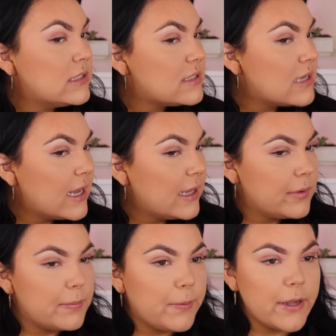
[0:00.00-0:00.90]
side
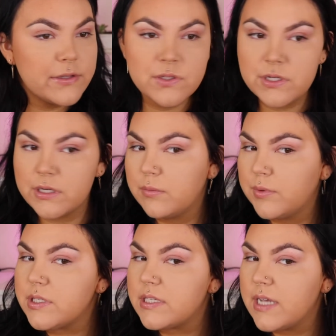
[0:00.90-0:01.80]
with bronzer,
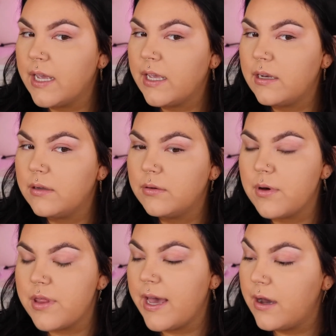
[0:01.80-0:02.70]
one side
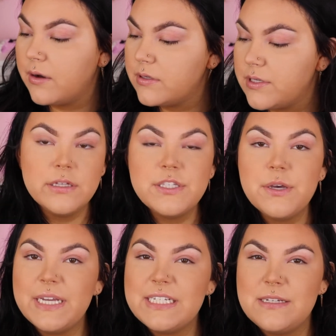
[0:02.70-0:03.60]
without. So
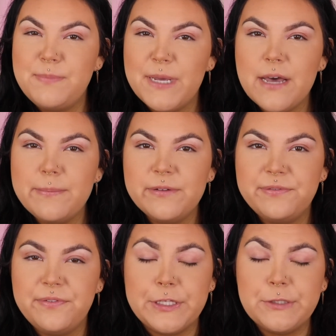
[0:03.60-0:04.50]
I did pick up a
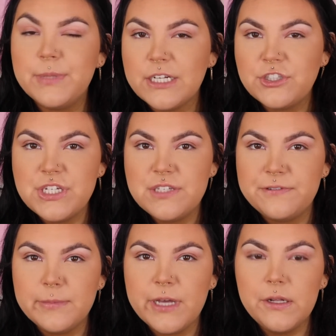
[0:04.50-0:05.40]
few blushes
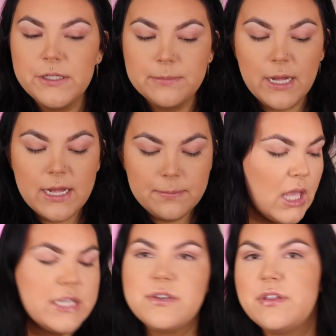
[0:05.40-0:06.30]
from ColourPop.
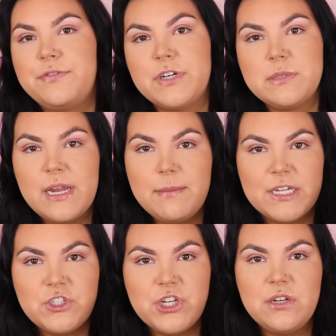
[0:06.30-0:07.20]
So the first one I
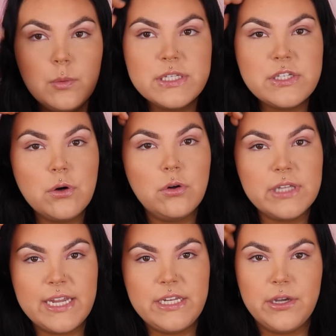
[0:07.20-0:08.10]
mentioned was the Whole
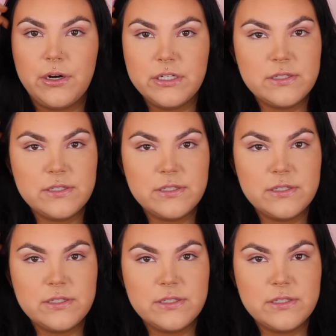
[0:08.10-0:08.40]
9 Yards